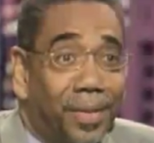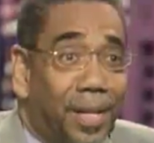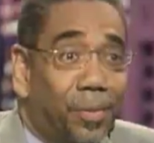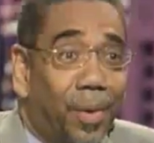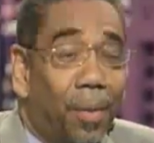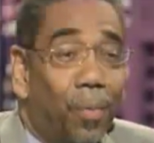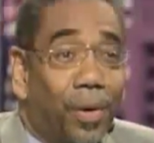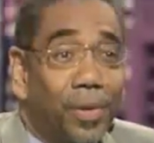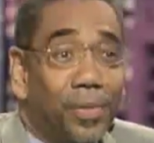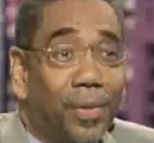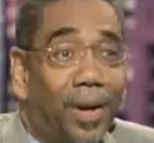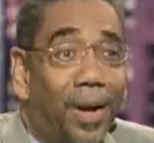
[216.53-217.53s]
That's why I'm
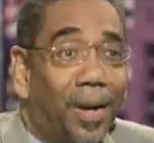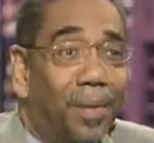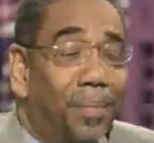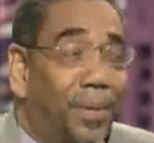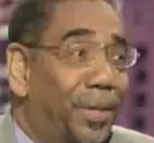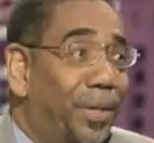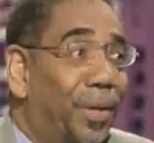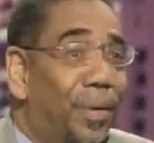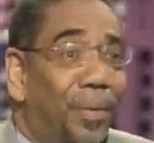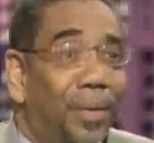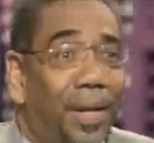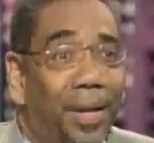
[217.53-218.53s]
working so hard. But,
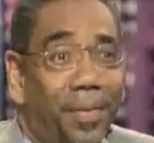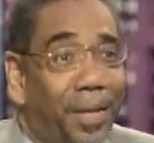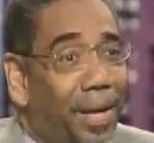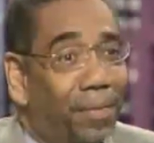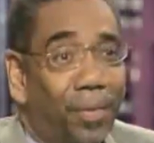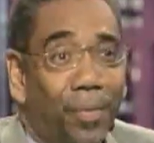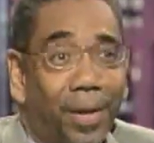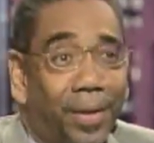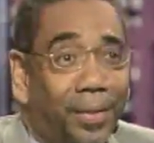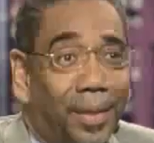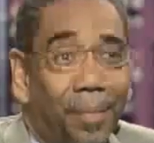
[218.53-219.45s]
they have a record.